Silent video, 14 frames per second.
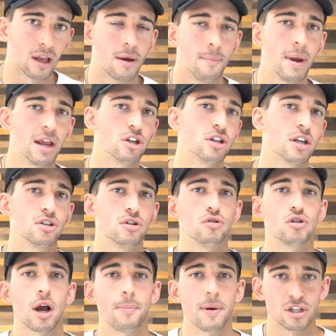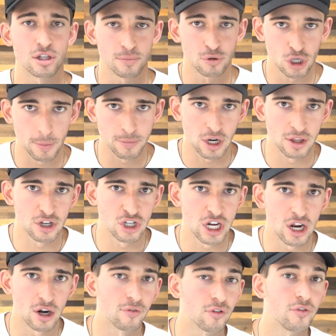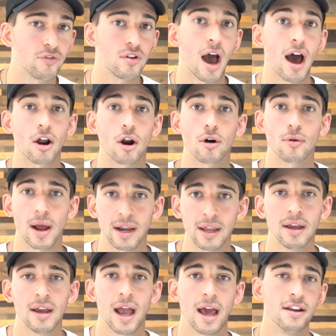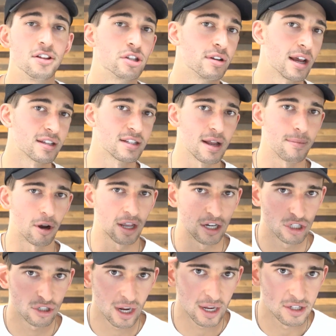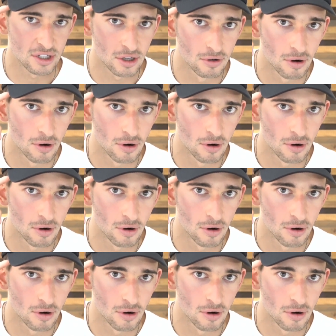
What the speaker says: Make sure you do drop a subscription on the channel if you've not already. And until next time, I'll catch you guys soon.